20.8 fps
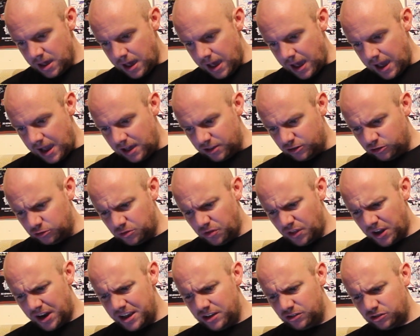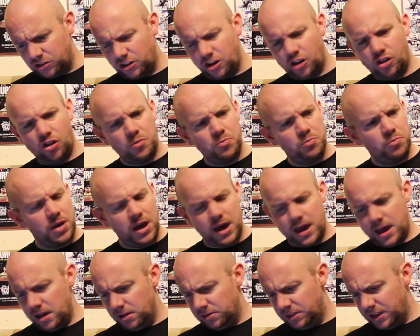This is from the Knights of
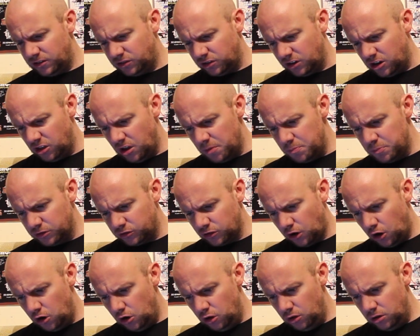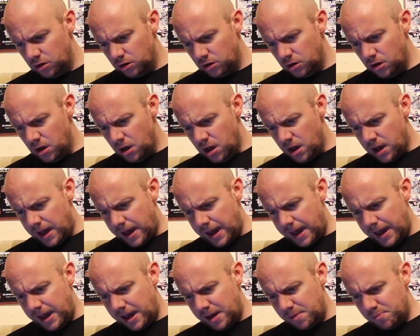Columbus Hall
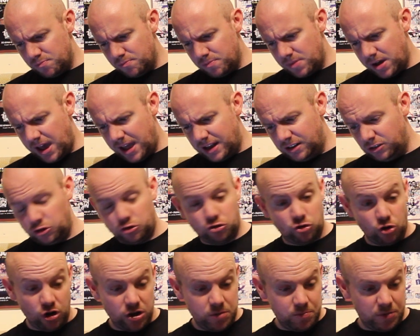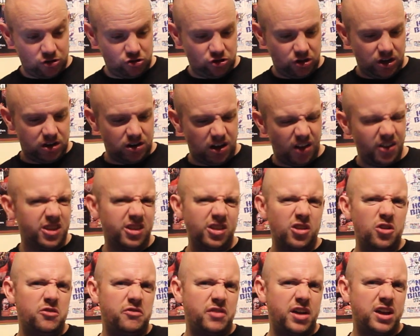in Detroit, Michigan. I like the
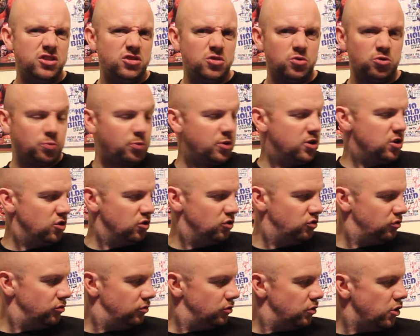little venue, it was pretty good.